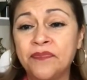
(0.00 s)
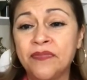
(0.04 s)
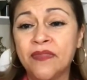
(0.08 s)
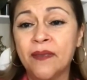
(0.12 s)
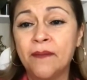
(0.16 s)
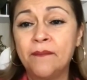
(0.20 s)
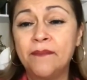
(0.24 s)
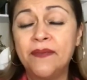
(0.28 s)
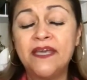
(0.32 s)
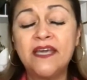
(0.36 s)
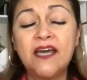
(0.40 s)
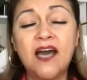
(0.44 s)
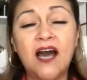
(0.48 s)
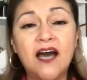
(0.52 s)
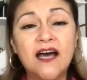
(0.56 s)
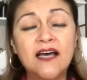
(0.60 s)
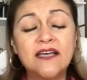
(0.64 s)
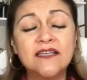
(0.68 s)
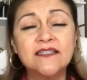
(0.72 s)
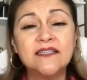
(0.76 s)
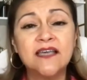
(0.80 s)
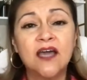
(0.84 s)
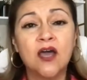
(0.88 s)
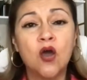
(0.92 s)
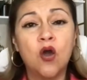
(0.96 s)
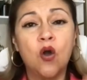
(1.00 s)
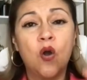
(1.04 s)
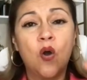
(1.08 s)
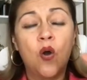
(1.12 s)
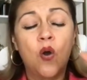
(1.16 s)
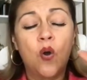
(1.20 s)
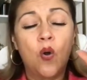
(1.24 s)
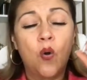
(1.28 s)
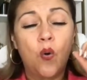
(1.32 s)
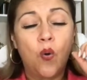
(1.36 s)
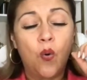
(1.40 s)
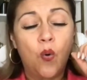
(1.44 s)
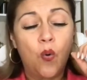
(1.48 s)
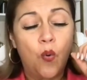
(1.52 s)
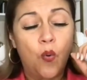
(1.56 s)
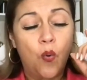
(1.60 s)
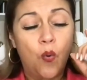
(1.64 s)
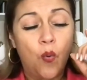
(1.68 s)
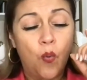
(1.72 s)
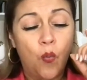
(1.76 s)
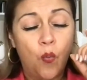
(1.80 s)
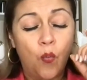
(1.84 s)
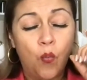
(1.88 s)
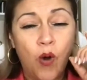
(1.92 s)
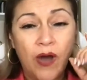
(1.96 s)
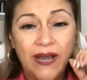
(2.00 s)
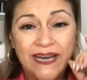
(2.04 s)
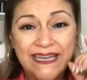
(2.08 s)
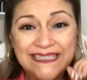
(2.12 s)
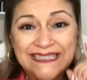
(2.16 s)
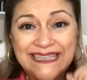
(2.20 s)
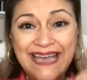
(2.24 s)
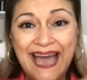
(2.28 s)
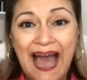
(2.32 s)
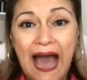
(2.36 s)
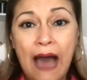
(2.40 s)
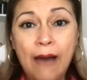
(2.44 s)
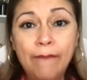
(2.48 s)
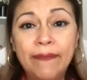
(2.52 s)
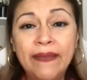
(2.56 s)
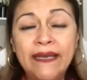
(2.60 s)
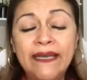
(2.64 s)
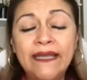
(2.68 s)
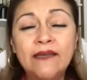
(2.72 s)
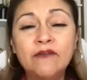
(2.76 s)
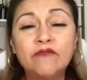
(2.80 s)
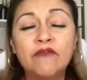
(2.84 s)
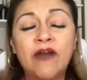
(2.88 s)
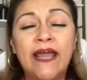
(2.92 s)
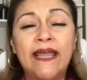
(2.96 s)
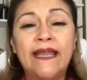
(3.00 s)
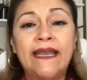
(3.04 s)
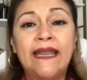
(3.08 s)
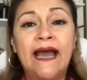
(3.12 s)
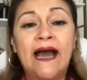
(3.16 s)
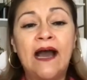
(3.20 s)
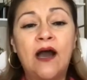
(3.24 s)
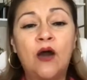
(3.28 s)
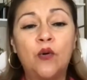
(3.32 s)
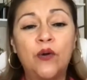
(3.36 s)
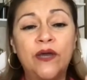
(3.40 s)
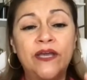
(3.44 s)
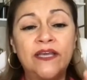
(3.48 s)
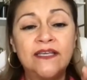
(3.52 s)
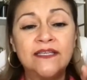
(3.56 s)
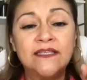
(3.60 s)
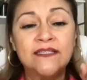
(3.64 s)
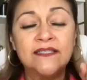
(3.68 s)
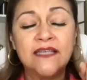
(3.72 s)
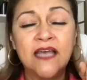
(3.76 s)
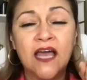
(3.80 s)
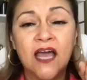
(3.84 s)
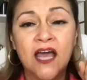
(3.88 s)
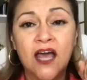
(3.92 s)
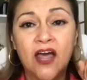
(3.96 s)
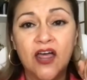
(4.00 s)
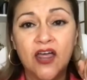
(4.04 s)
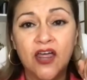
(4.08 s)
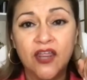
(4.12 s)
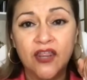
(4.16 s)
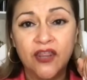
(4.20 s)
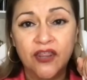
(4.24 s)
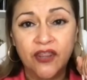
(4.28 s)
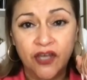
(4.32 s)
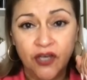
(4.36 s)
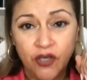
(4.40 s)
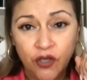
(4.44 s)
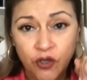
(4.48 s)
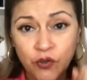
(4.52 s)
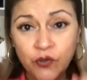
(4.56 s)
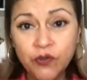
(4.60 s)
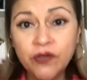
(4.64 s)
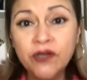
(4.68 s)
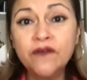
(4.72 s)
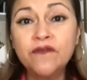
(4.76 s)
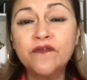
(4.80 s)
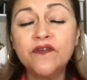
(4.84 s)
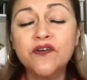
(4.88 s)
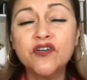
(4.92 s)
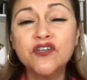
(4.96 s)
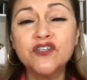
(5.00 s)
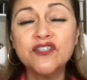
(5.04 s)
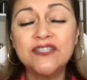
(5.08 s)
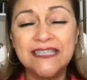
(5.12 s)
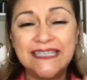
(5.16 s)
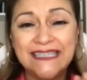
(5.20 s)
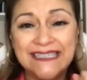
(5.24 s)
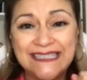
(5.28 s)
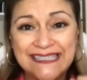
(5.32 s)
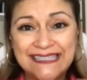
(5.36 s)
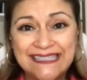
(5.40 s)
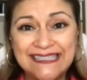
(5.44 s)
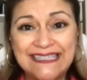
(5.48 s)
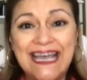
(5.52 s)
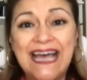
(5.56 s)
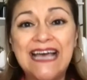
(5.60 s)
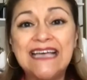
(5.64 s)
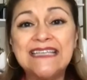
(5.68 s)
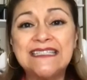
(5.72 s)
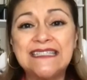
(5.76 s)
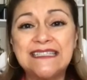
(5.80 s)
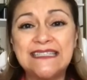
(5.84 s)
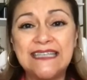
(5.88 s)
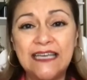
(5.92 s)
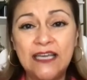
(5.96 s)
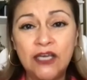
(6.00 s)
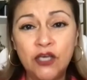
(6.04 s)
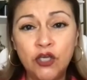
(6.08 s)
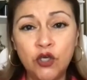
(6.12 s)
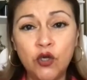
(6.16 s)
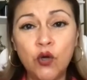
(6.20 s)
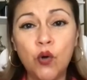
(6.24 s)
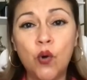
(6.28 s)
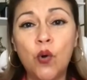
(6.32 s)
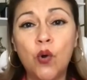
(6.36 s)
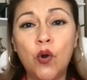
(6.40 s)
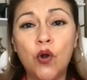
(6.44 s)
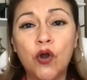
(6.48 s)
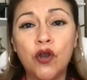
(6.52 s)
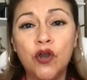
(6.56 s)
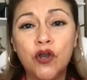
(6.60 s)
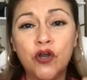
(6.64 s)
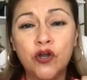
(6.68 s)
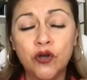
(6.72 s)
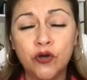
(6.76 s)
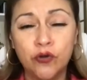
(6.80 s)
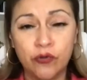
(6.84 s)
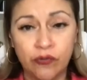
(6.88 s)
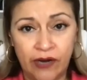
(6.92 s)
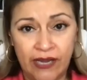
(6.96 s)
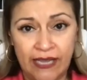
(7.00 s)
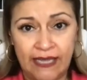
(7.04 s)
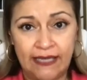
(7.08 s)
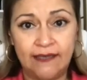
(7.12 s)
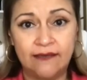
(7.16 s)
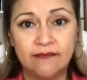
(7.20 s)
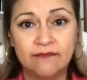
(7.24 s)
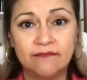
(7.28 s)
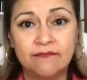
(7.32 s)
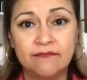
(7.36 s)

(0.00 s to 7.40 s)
because what is happening right now is the universe is testing your grit.